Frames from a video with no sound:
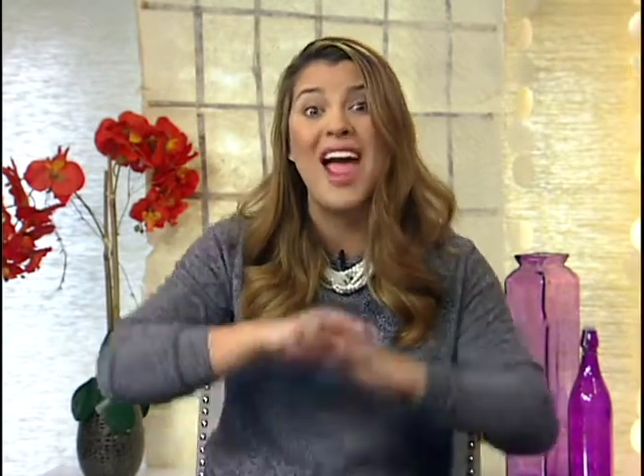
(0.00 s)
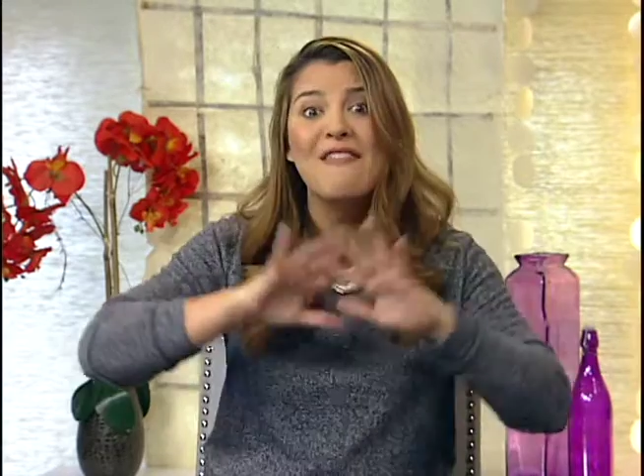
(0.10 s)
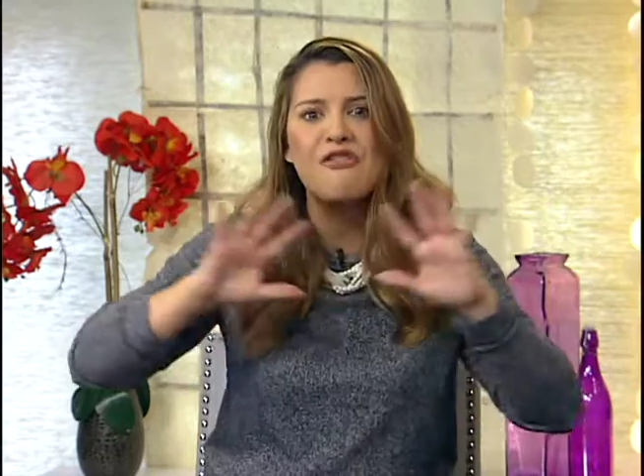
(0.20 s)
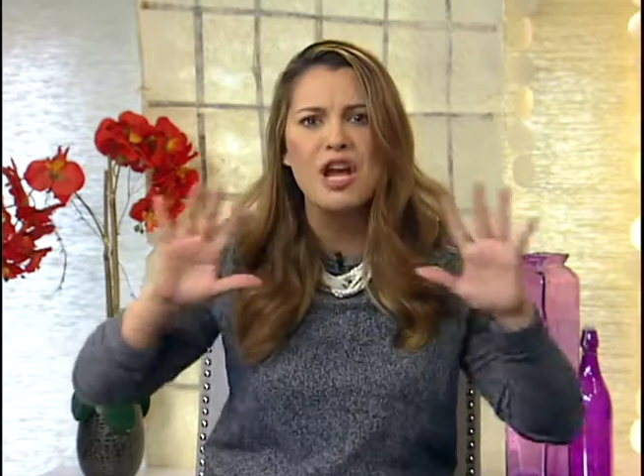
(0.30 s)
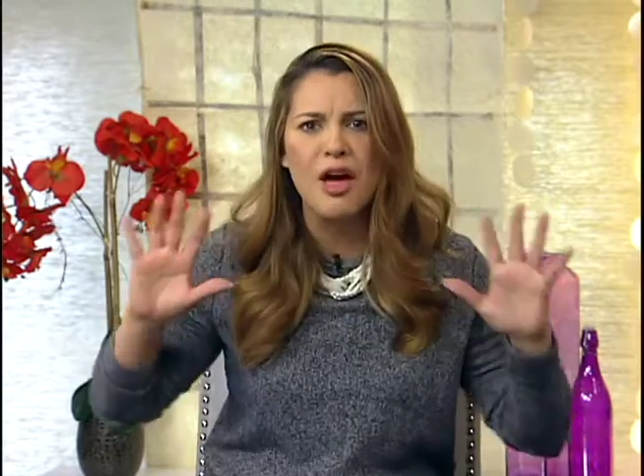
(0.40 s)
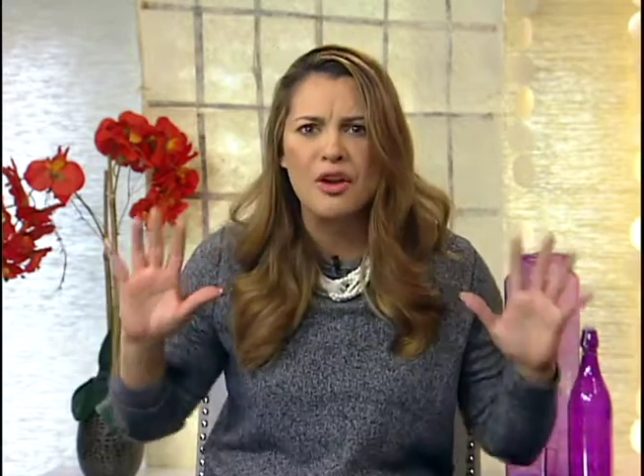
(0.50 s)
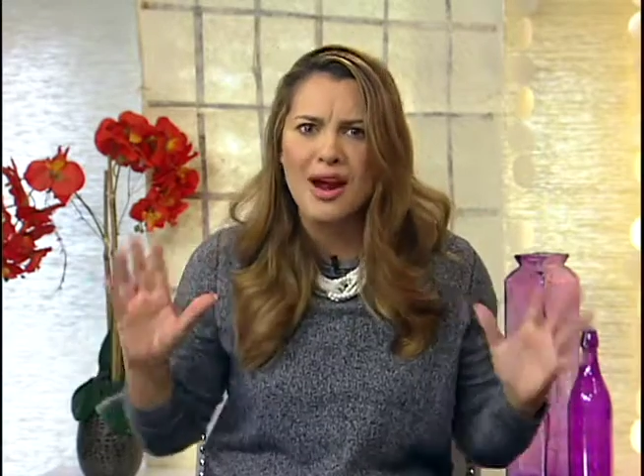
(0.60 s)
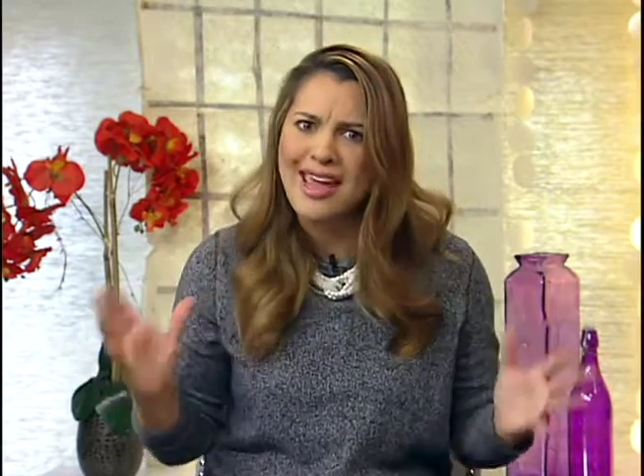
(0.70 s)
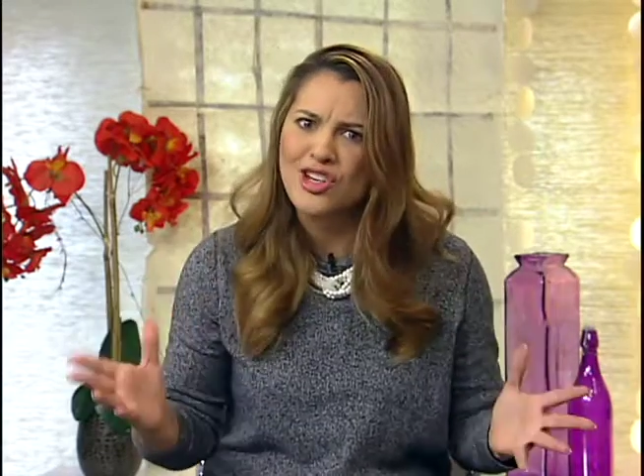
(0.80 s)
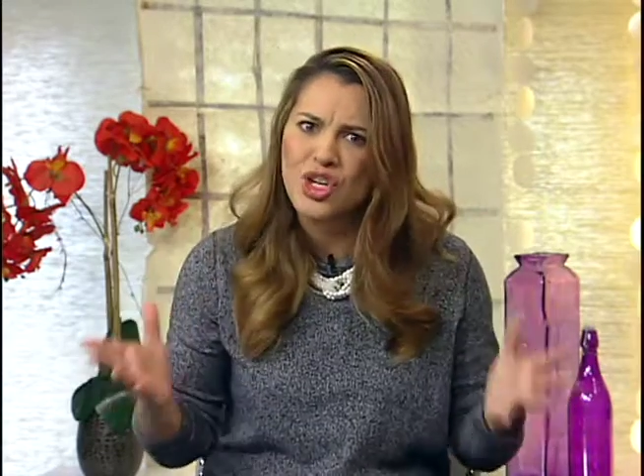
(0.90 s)
every other
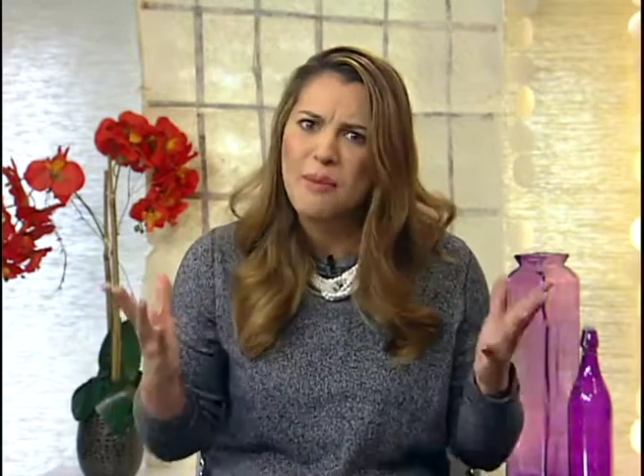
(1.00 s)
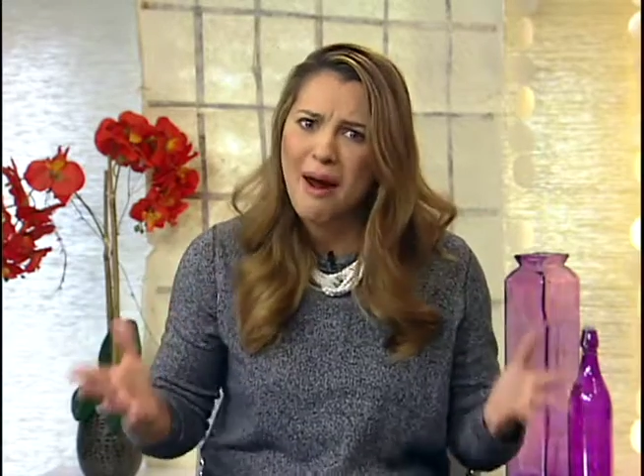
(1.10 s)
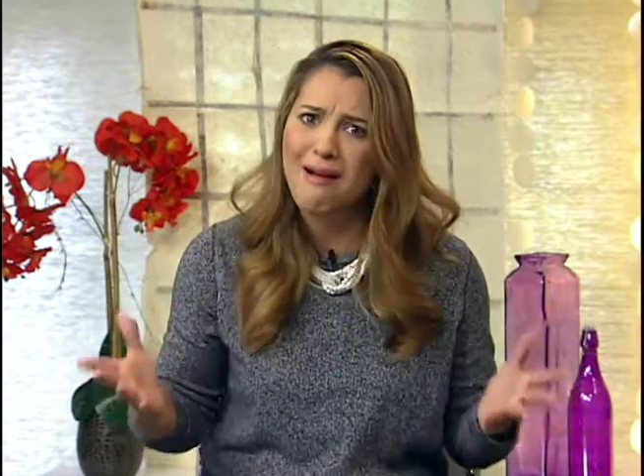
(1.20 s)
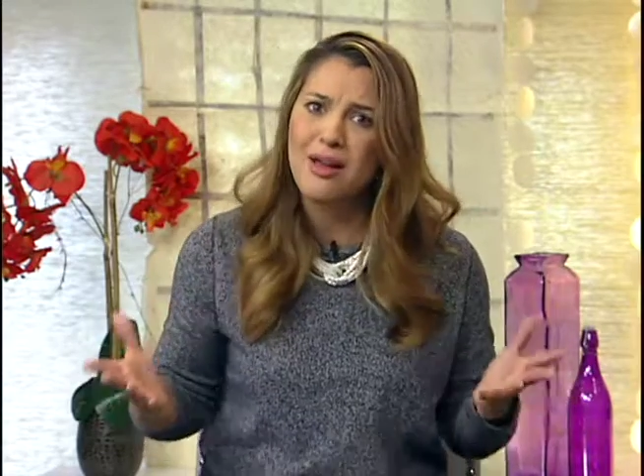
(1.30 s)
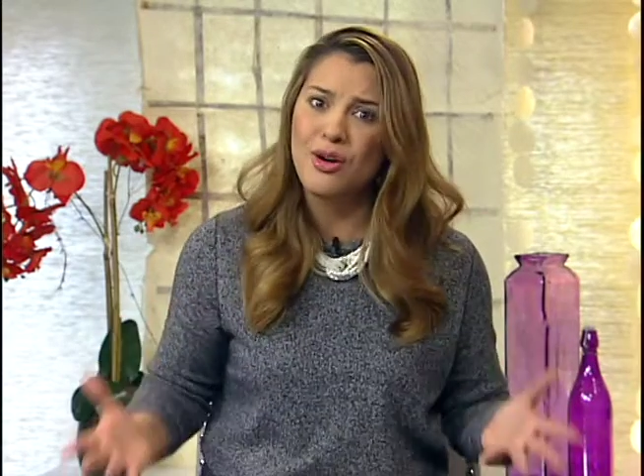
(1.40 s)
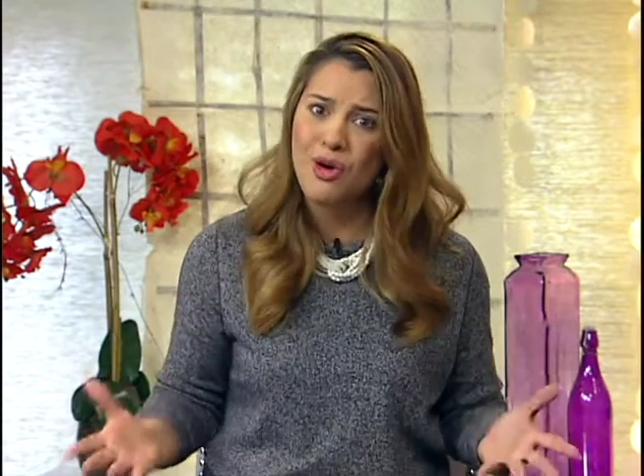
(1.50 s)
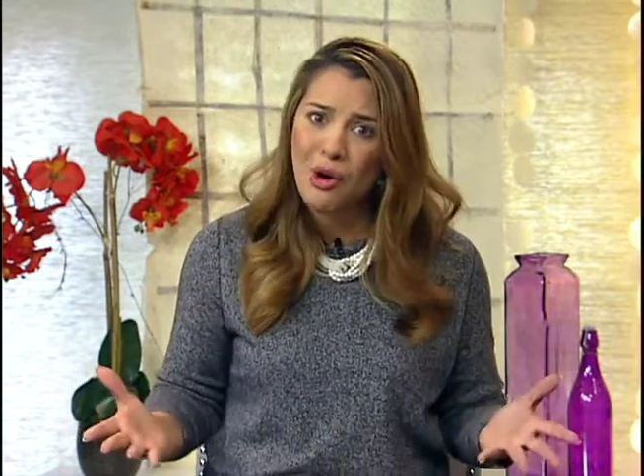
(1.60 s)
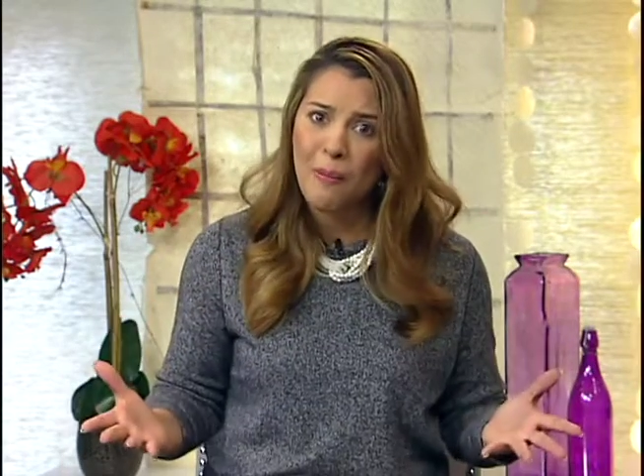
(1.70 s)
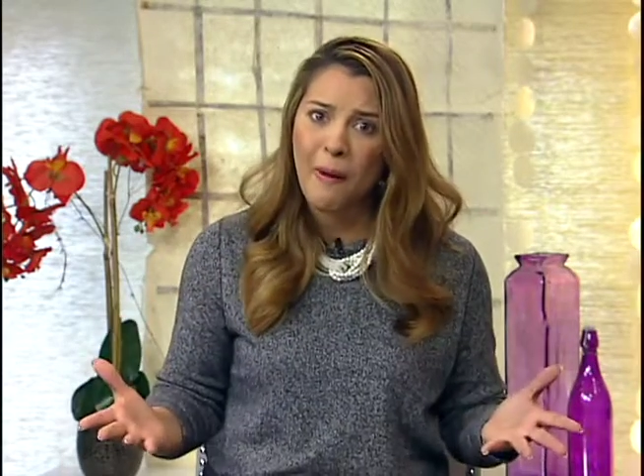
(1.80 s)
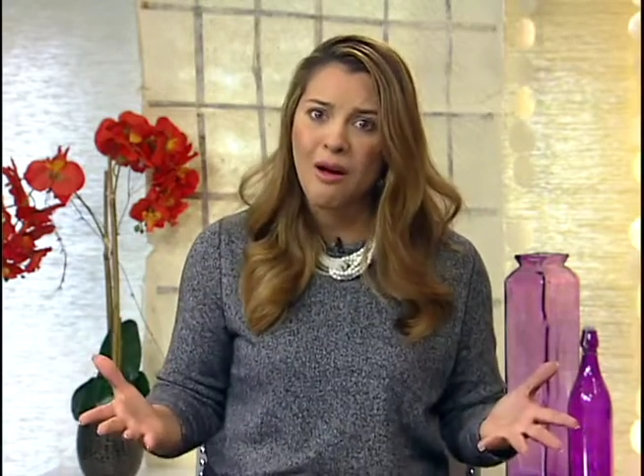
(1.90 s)
Asian American
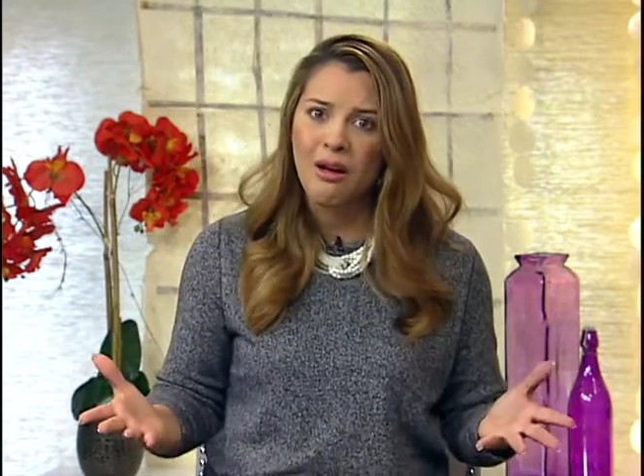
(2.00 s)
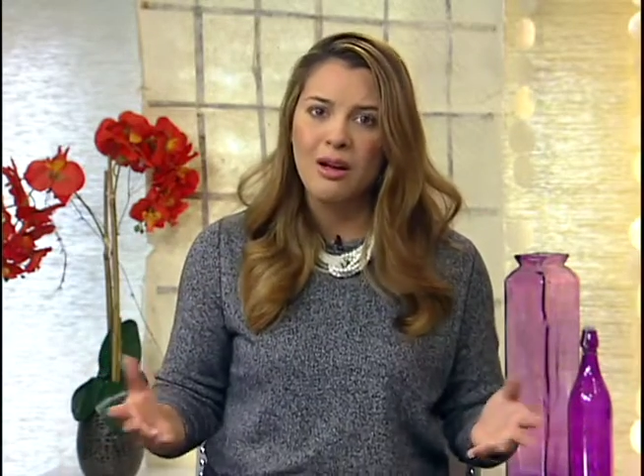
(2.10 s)
group.